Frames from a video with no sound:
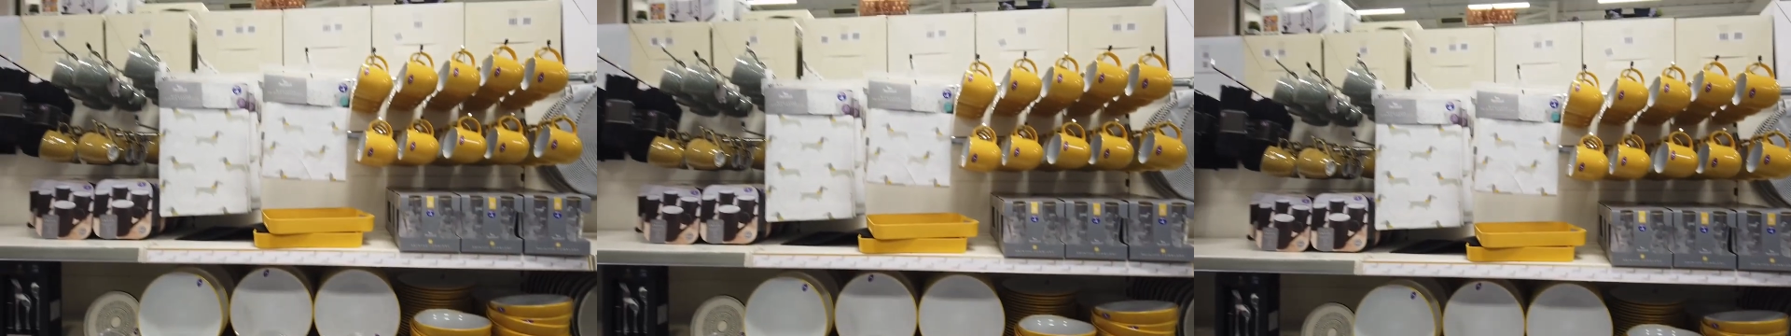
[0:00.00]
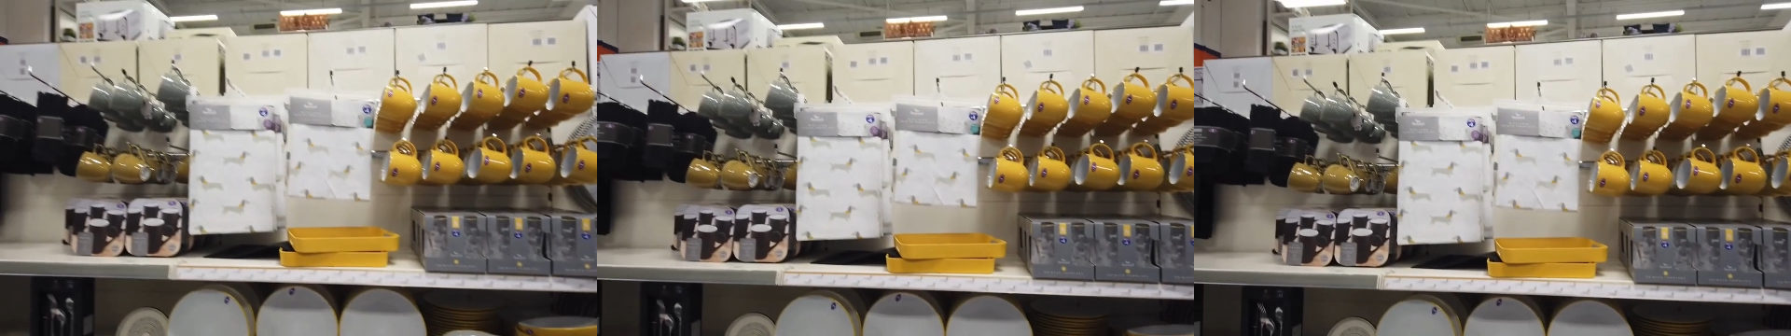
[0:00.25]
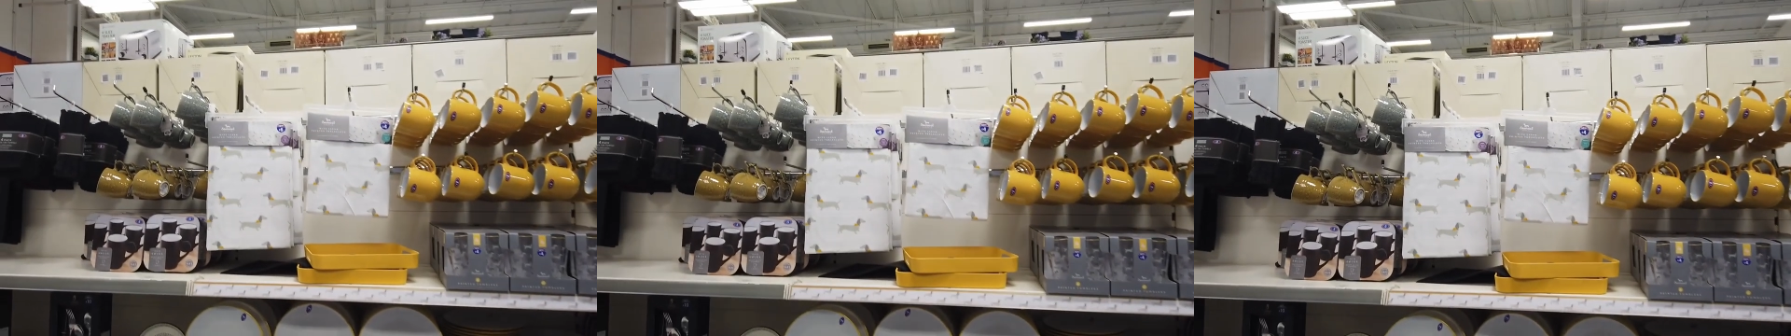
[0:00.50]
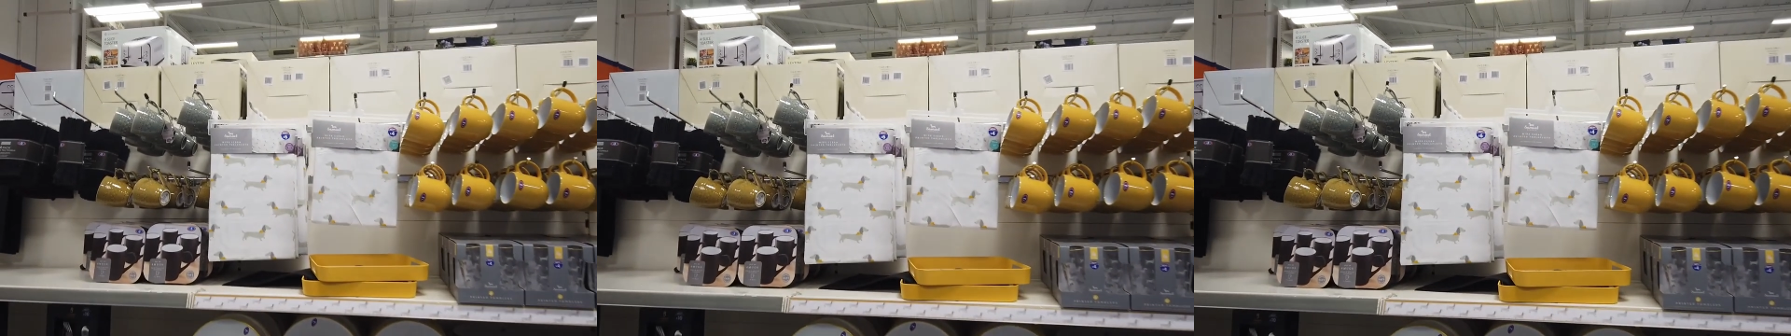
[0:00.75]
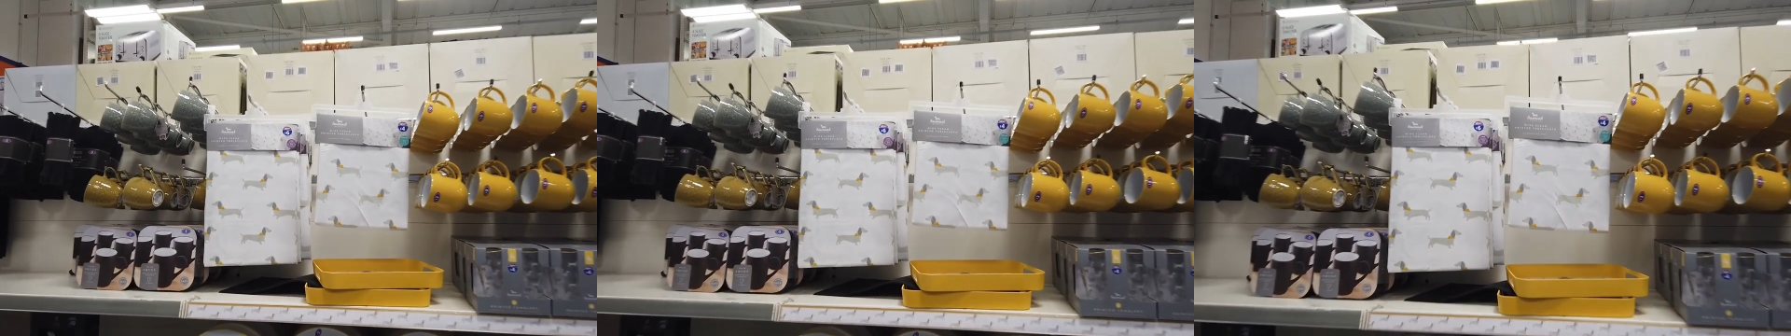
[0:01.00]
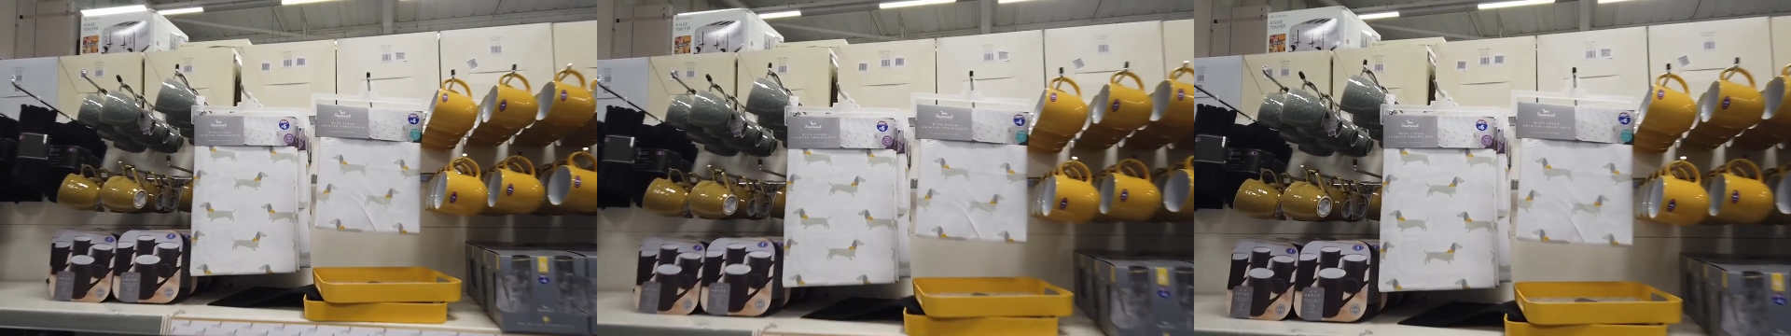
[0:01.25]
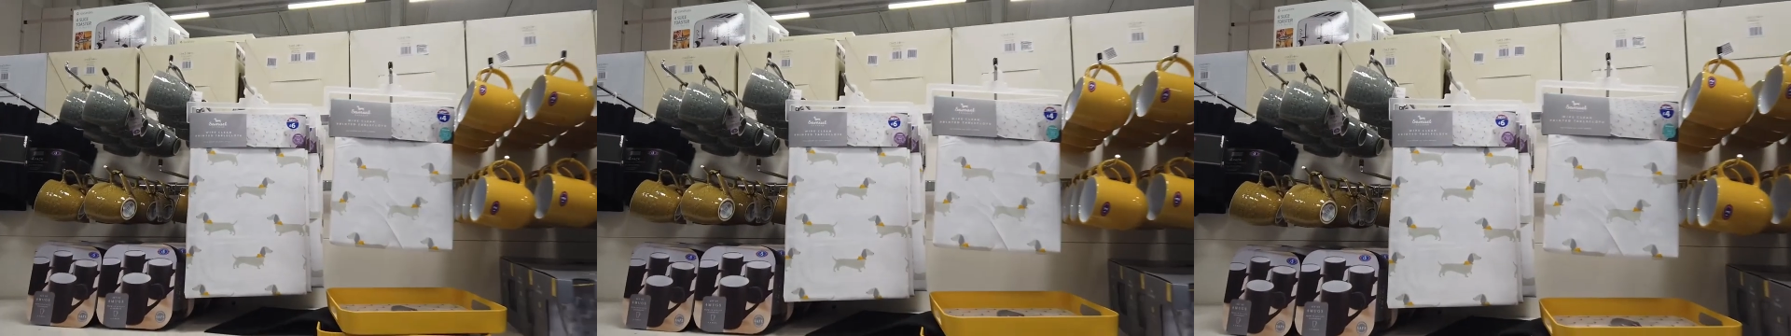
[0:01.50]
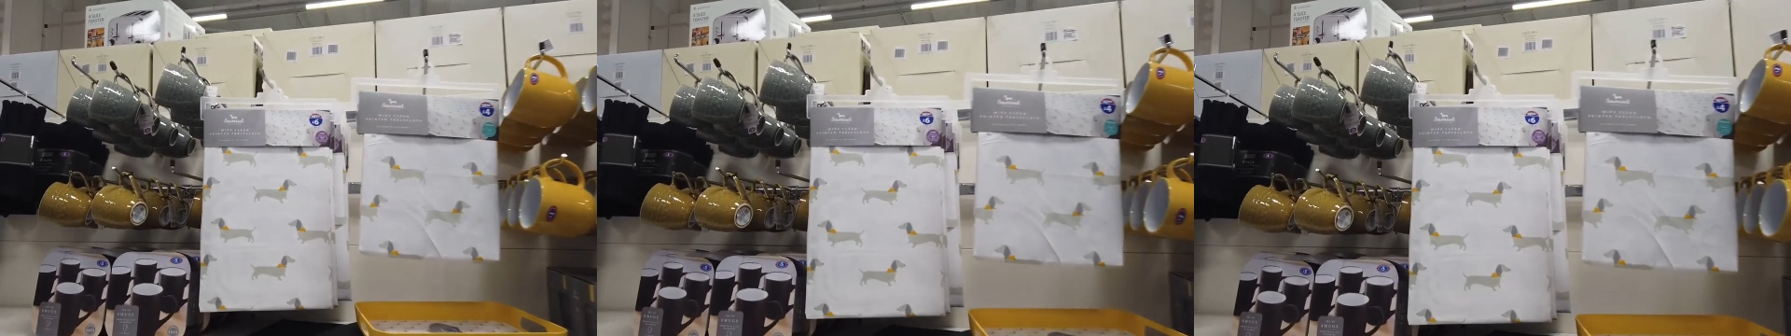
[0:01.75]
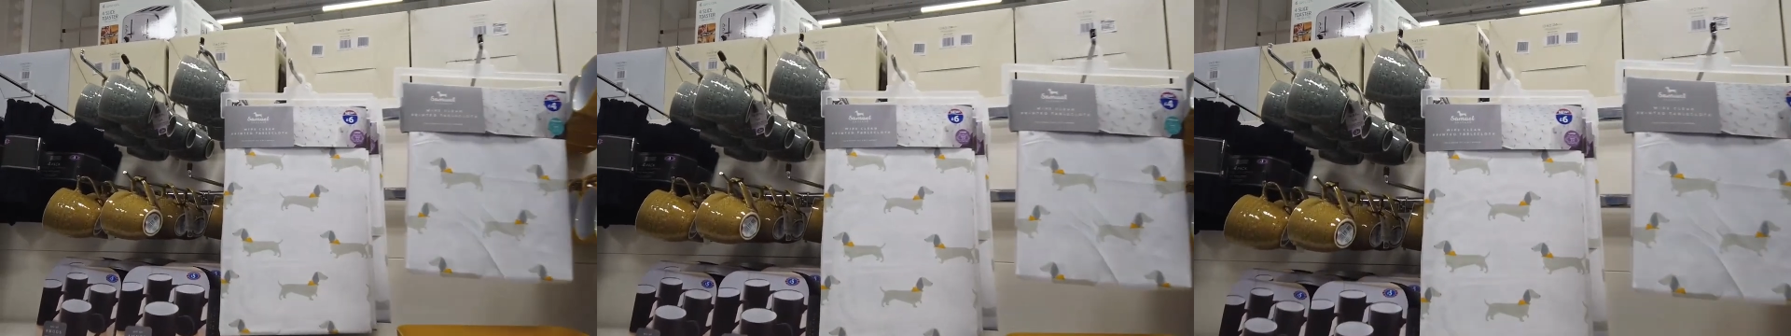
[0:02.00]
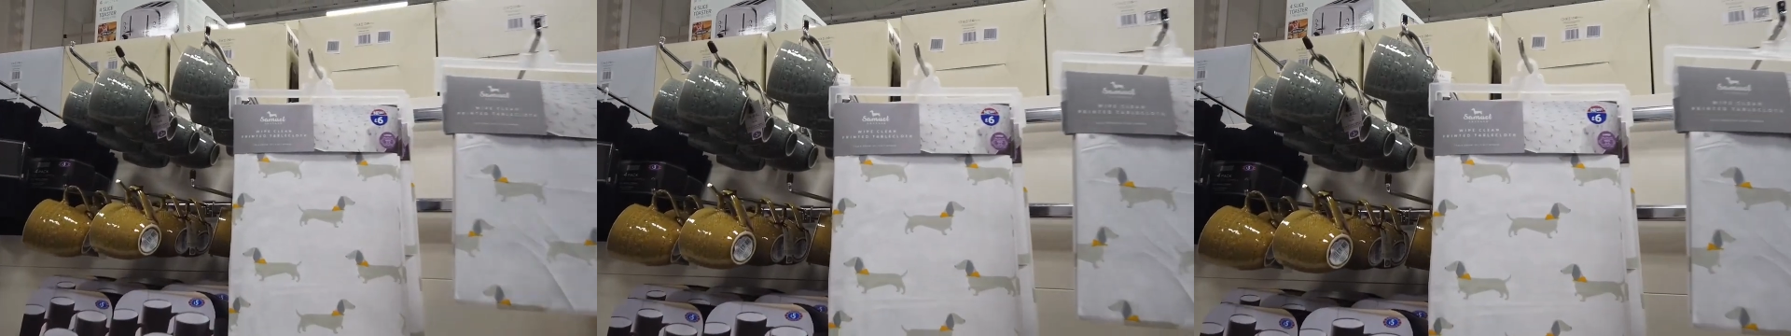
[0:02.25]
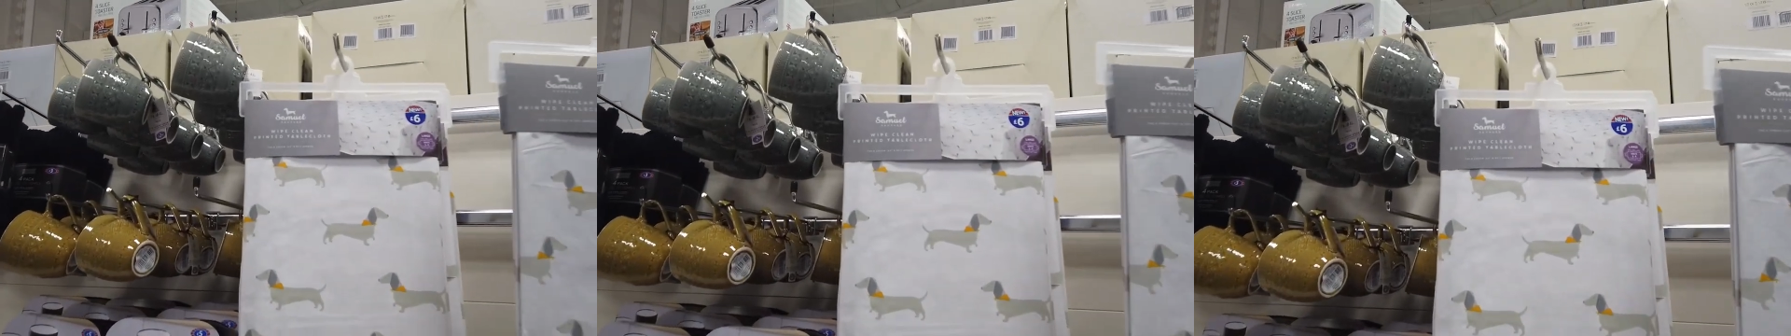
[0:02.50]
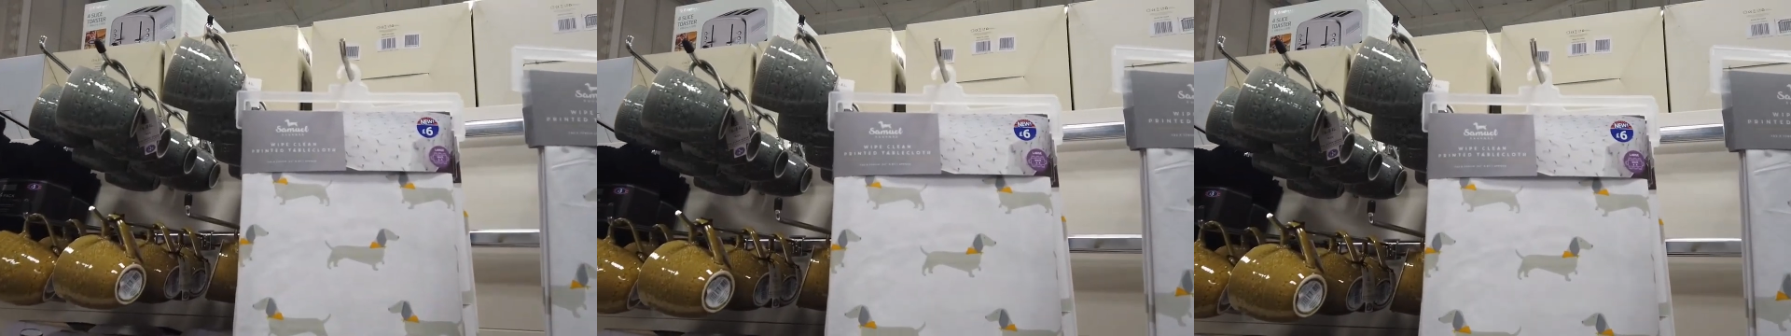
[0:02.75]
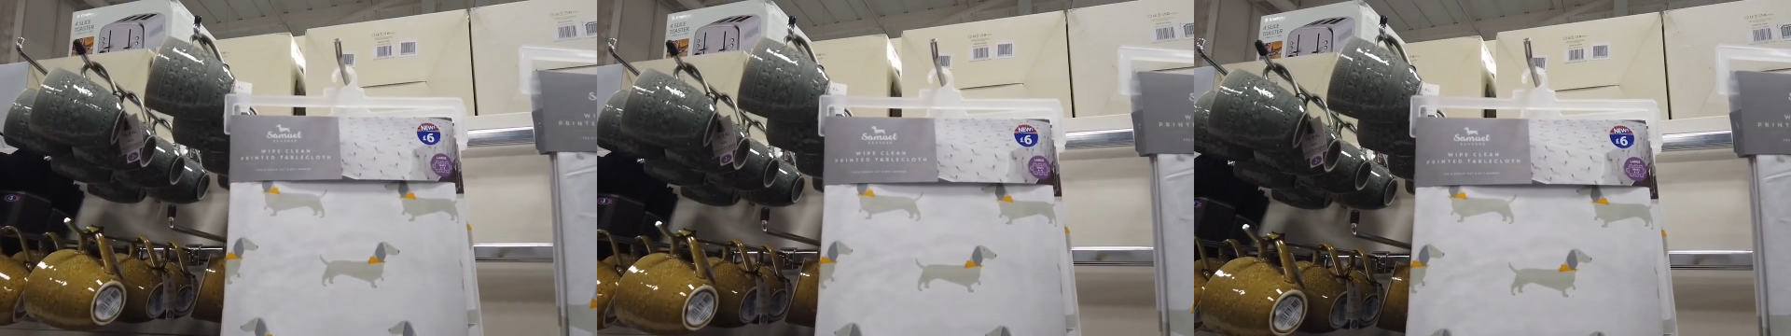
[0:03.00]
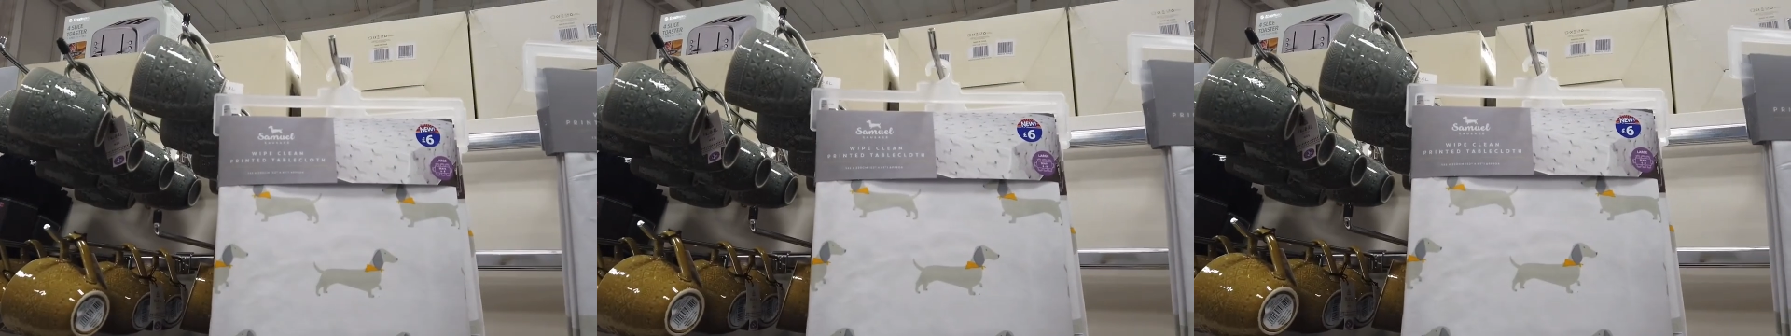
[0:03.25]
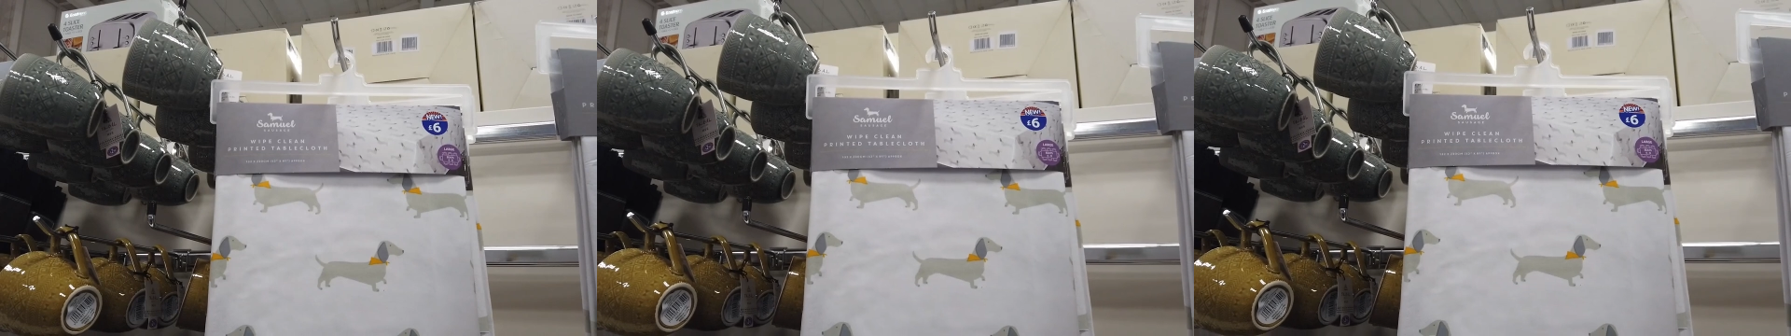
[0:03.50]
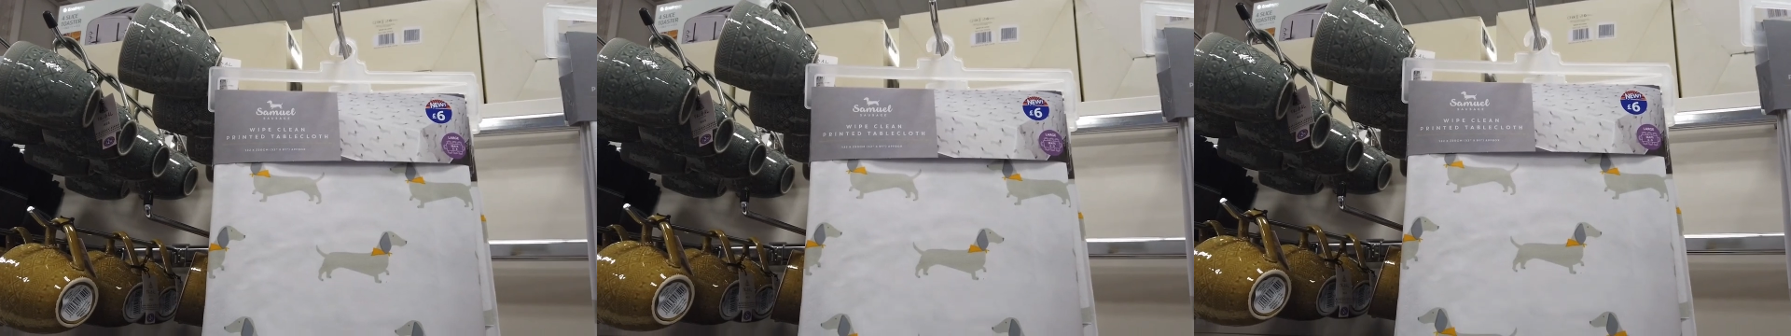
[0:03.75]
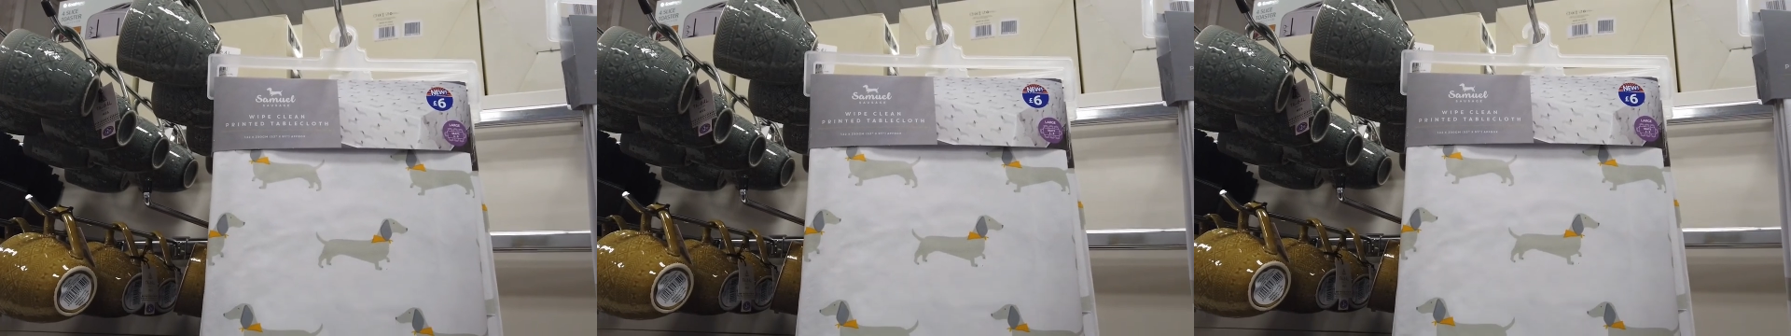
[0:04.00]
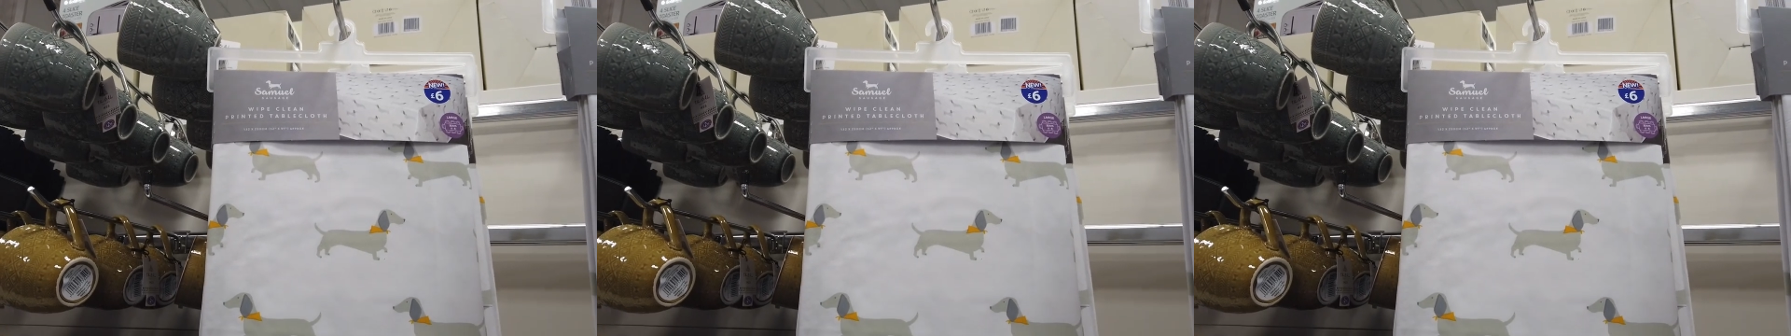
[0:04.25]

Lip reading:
[unreadable: no face in view]